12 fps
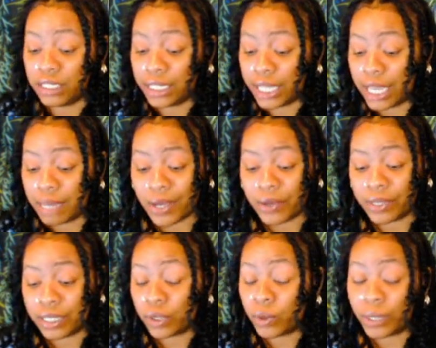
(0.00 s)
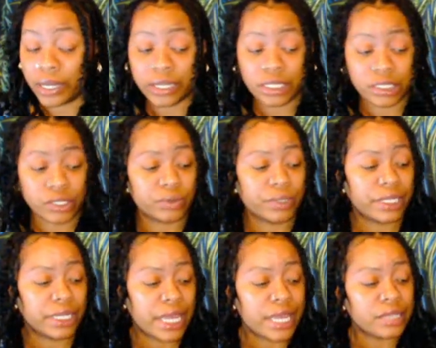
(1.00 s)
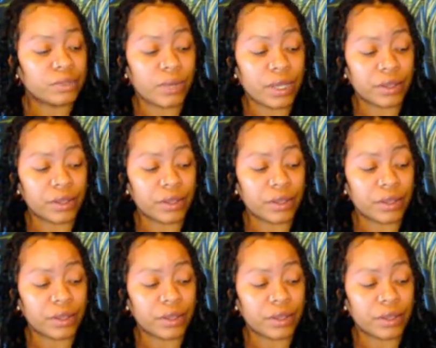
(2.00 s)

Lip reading: It came out in Aquarius's reading as well,